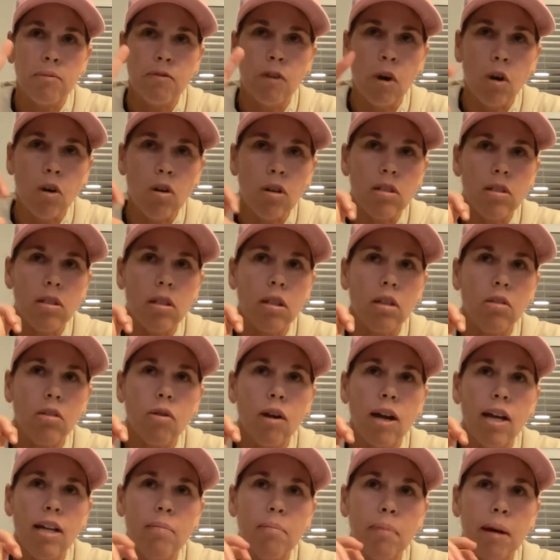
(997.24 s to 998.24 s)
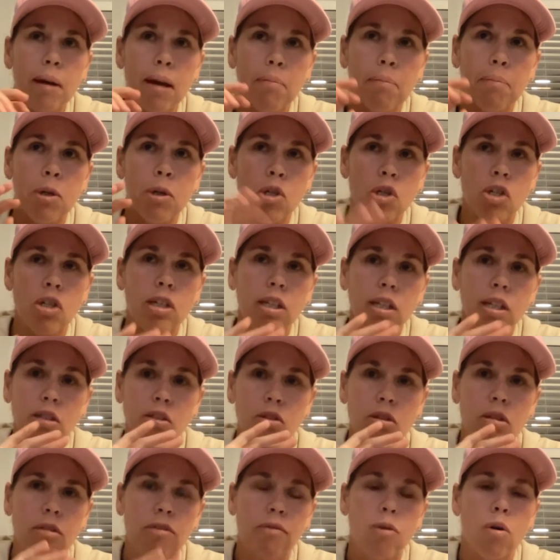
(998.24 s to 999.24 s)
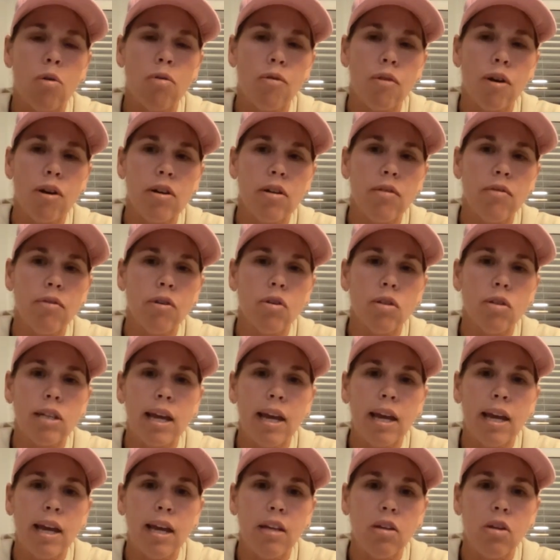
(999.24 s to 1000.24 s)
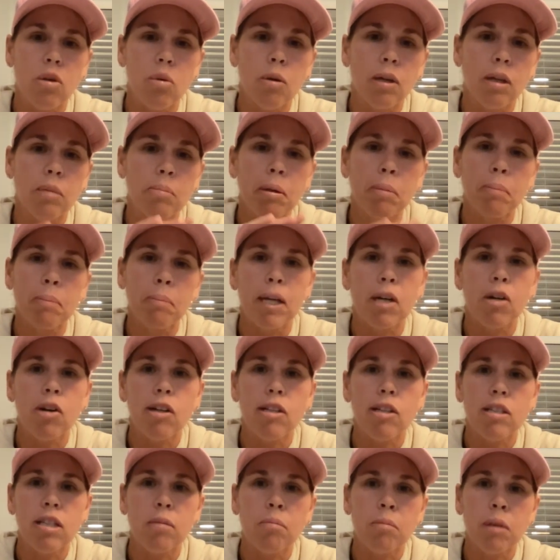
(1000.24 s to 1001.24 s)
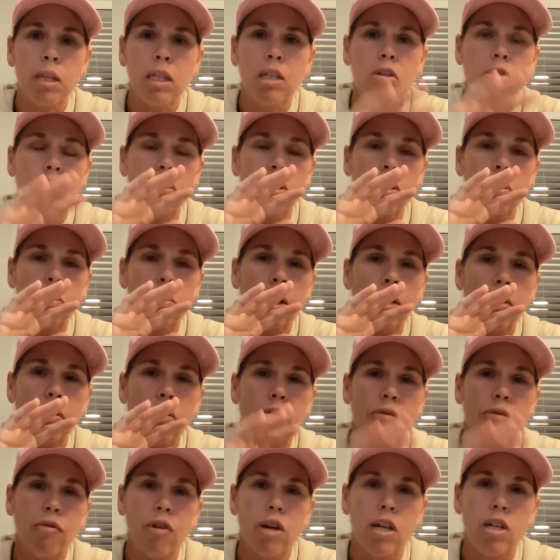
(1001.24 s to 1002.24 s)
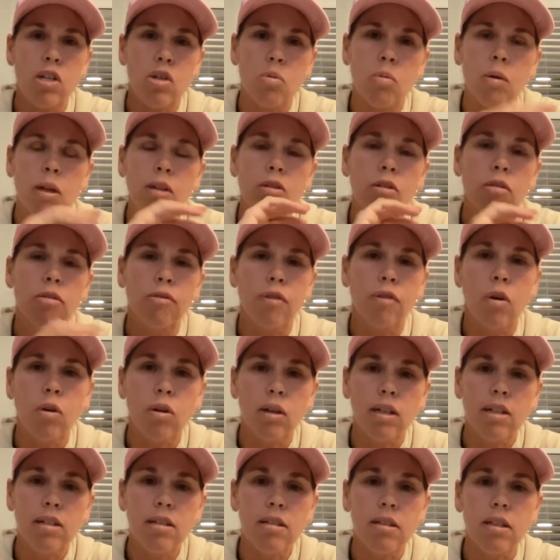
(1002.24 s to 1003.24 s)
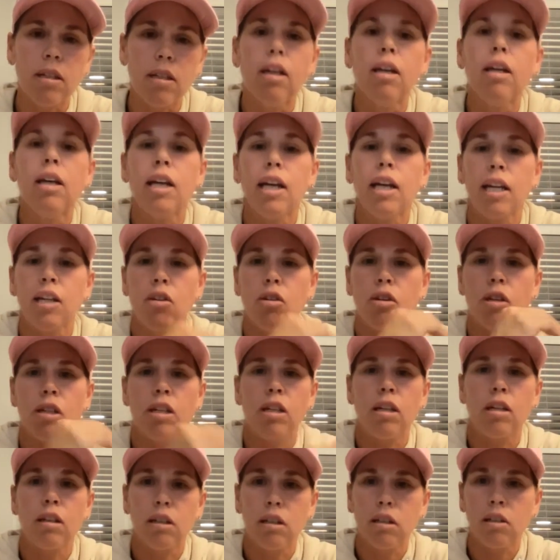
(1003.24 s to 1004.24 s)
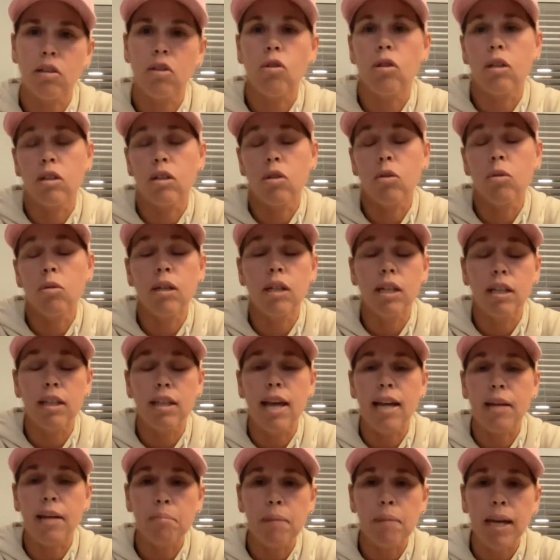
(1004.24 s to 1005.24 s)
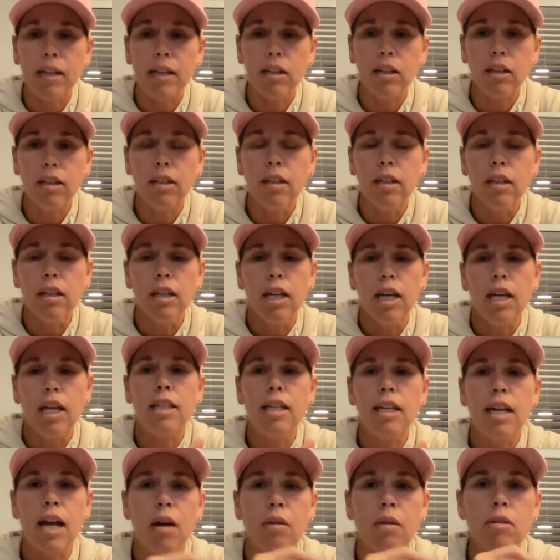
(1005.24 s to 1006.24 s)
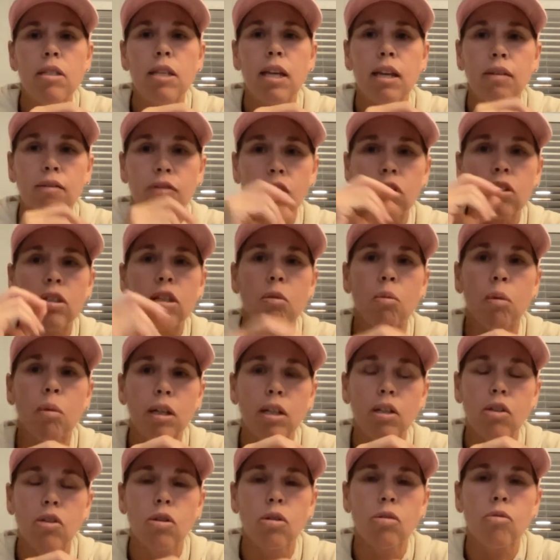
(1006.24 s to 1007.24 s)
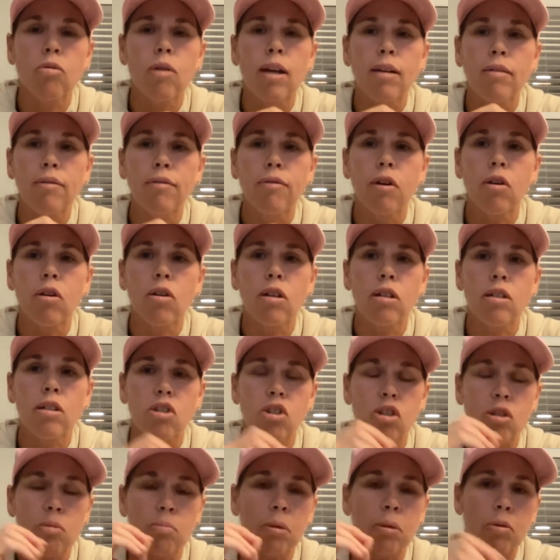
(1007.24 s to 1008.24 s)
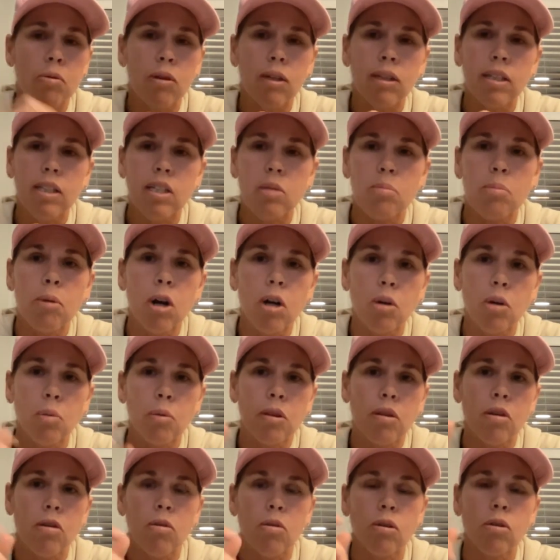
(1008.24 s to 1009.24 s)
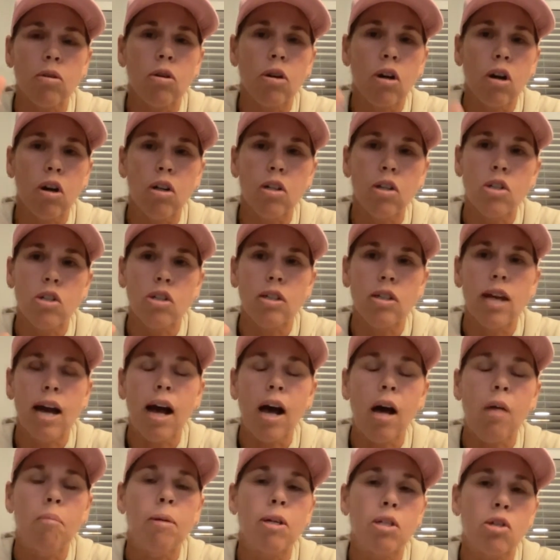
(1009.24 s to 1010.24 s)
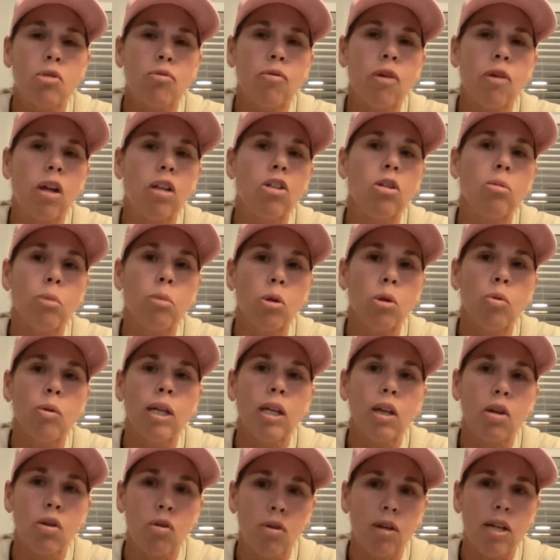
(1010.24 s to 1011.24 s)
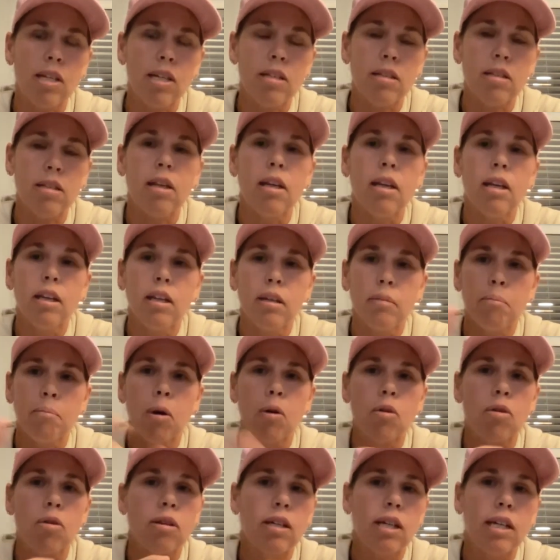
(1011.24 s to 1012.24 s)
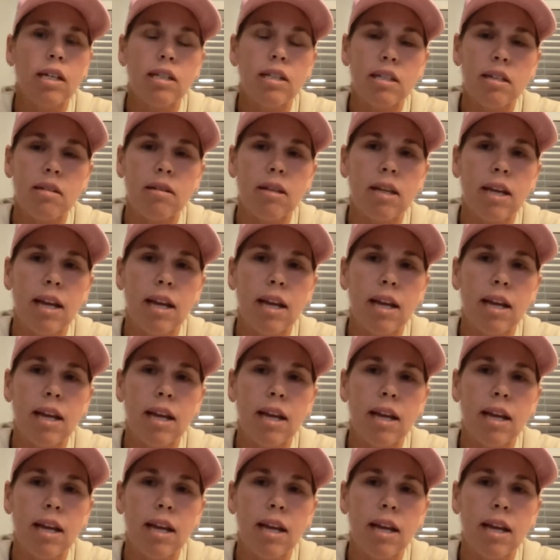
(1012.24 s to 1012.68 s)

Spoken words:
focus on the run by pushing it to the forefront of your day. You want to be better at something, you do it while you're fresh, while you focus, and you can do it in that manner. And then I would say if you did want to do a run focus, just be really smart with you and your coach in how much volume you increase, both in